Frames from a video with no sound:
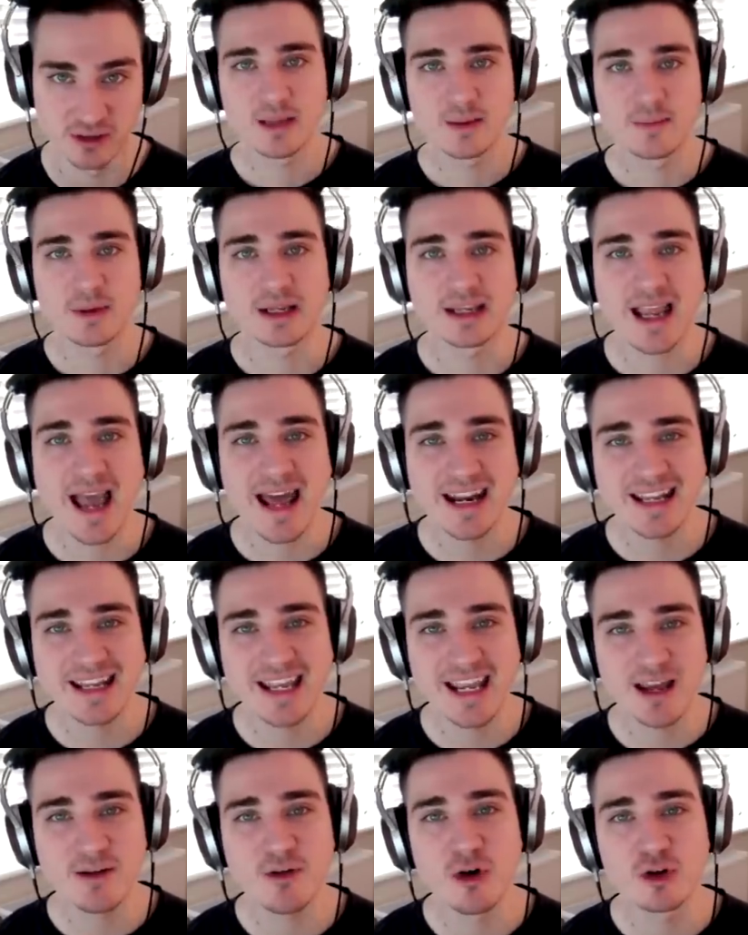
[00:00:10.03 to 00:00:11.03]
But can a
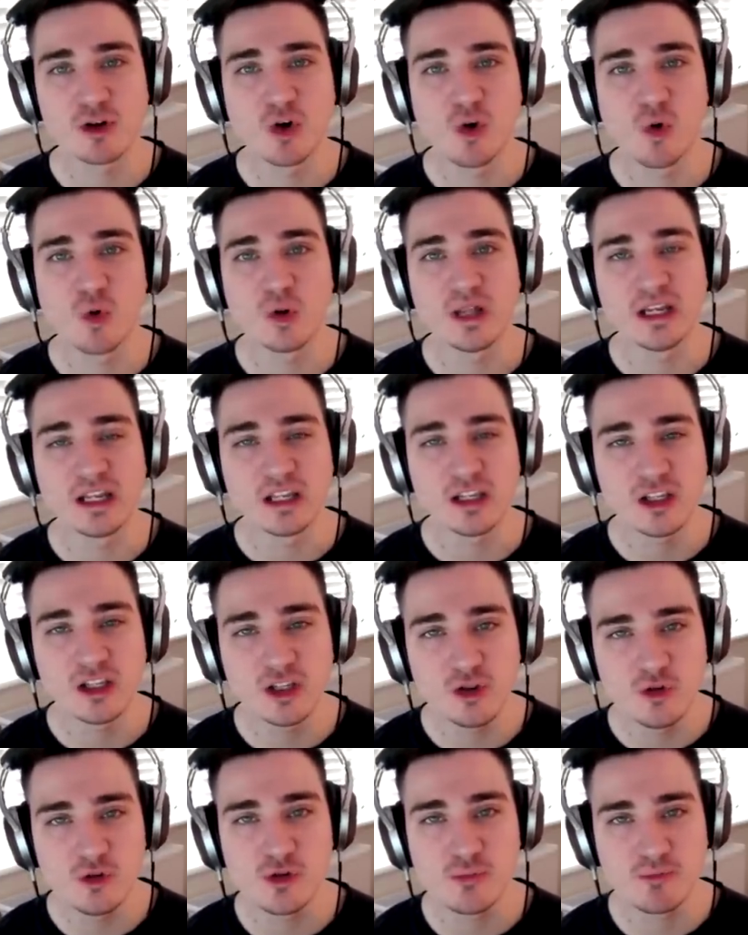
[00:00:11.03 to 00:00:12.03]
hero call in a
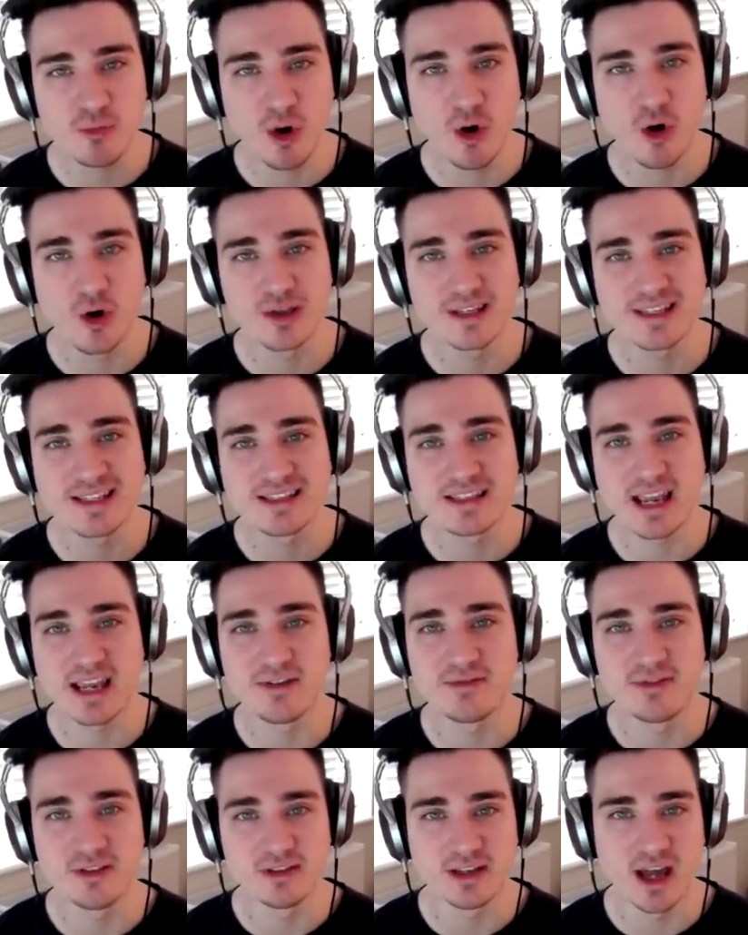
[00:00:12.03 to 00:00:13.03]
huge pot save
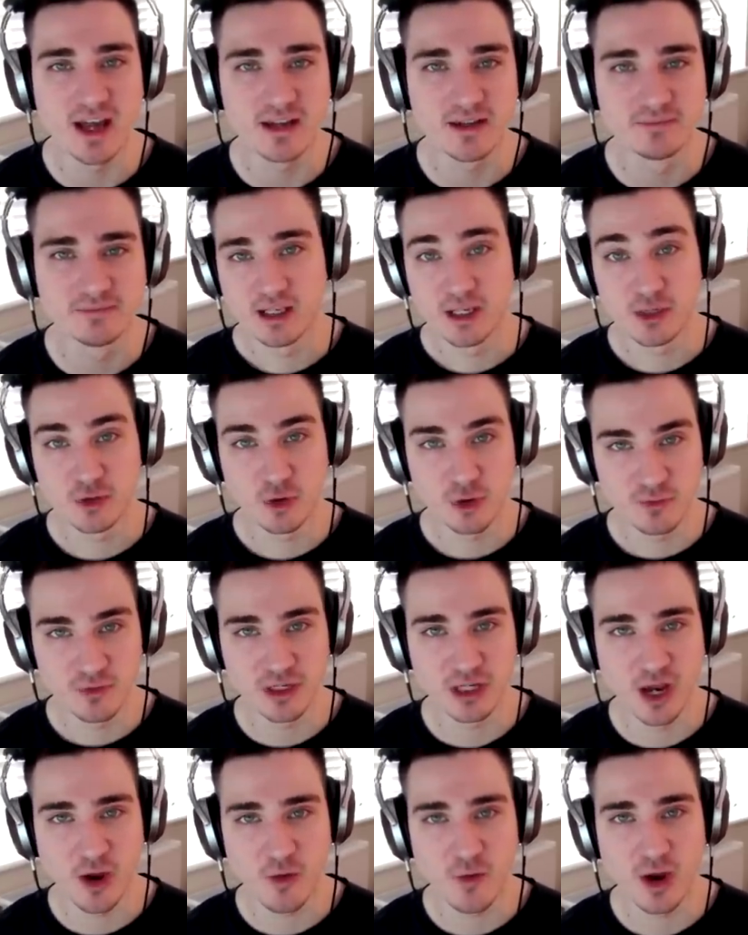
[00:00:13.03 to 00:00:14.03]
the day? Enjoy the
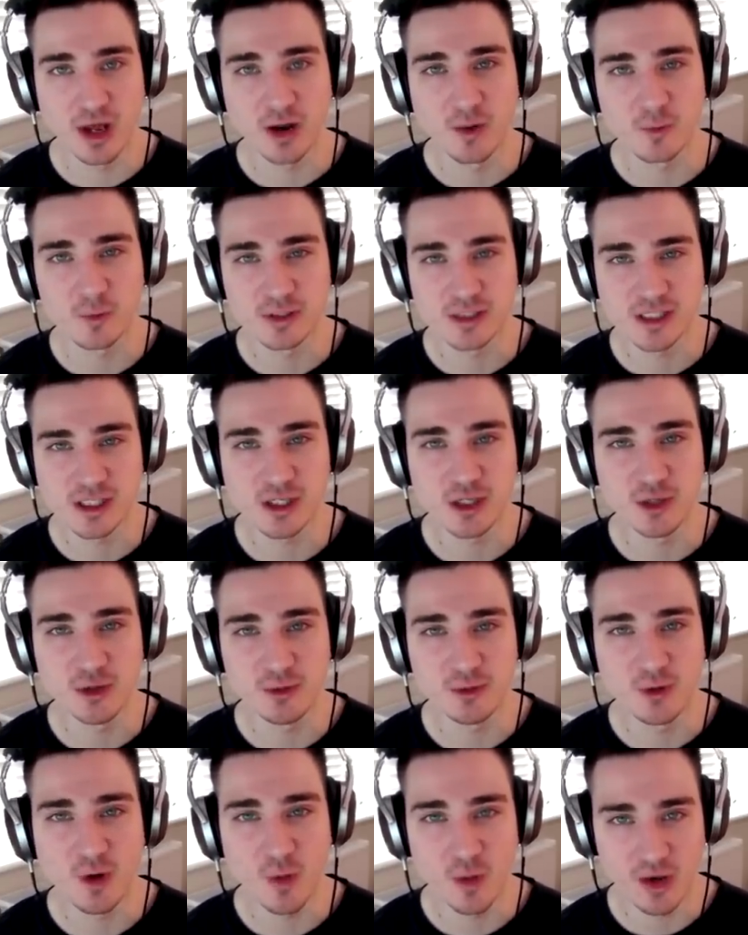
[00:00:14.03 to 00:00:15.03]
video, and I will see
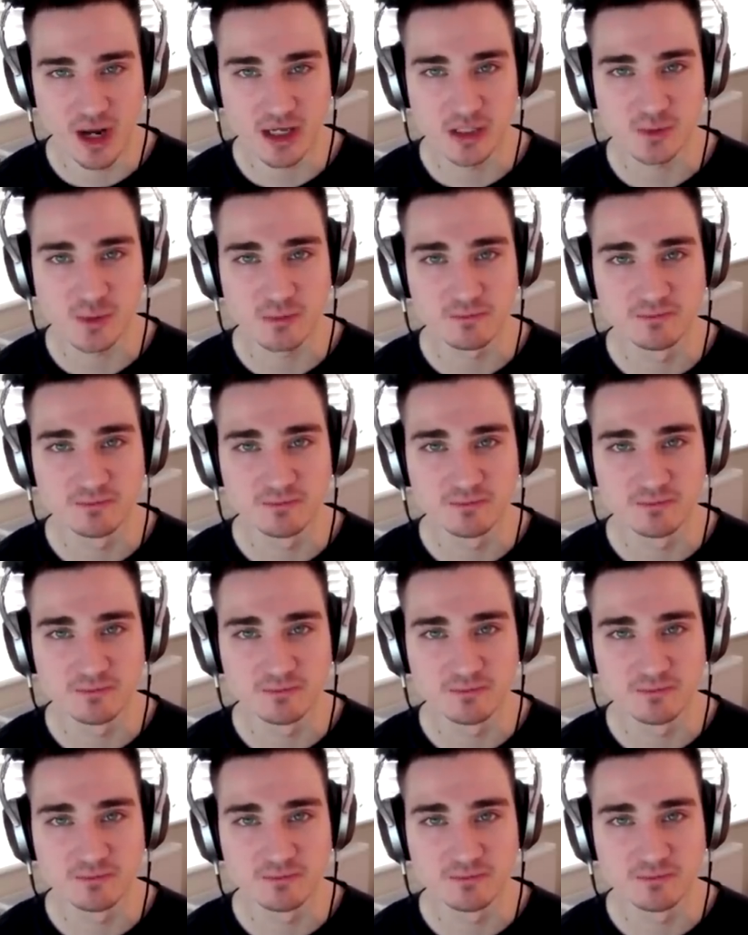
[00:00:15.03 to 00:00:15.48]
you on the next one.